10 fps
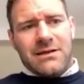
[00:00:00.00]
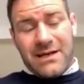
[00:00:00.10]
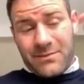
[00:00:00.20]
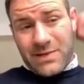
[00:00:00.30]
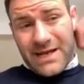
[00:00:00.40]

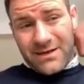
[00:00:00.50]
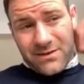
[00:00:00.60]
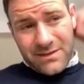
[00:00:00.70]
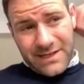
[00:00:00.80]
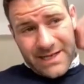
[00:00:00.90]
And I played in
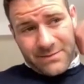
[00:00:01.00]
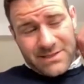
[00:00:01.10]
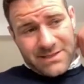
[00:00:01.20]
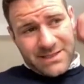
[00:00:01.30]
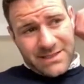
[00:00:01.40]
all the games
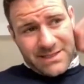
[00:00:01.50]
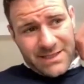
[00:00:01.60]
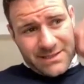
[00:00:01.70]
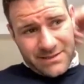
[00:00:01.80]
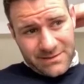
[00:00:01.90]
in the Six
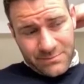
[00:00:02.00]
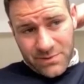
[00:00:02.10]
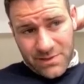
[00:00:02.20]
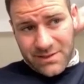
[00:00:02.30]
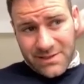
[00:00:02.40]
Nations,
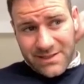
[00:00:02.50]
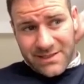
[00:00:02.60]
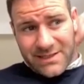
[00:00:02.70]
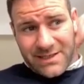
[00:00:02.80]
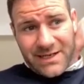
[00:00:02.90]
but
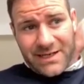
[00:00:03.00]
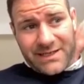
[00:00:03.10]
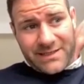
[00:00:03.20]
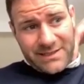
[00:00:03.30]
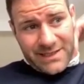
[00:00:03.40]

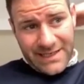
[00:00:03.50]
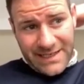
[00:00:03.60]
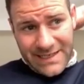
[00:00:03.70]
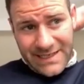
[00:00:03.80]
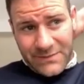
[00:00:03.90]
like
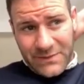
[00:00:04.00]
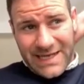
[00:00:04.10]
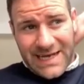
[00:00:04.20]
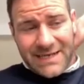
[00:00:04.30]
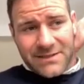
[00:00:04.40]
we
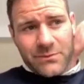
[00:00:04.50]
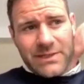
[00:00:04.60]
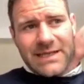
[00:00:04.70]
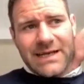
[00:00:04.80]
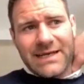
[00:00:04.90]
had to
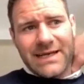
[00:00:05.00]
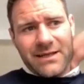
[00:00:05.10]
win that game.